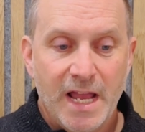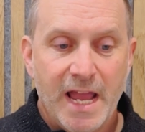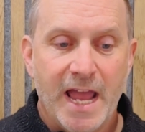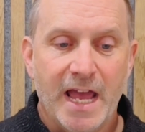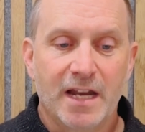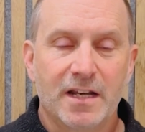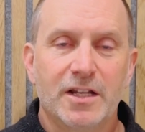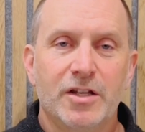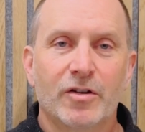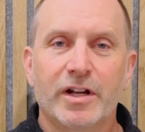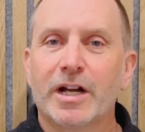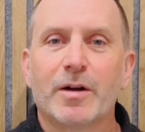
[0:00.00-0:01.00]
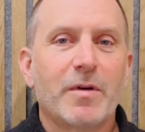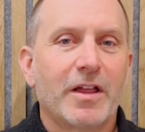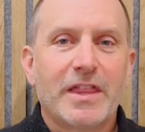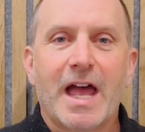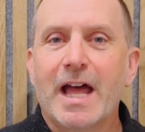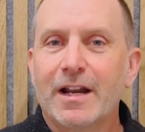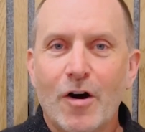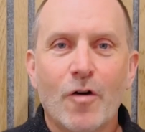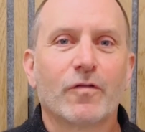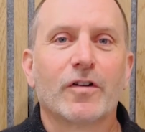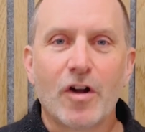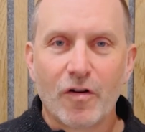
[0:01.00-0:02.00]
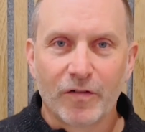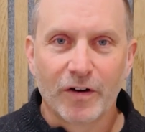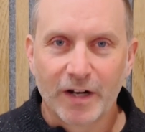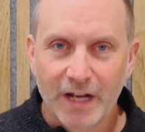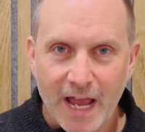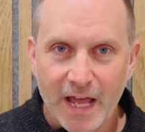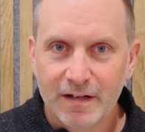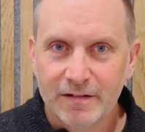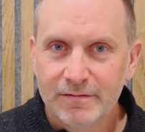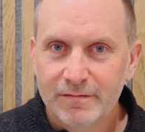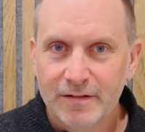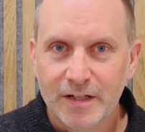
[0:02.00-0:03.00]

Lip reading: And you'll hear about that over and over again,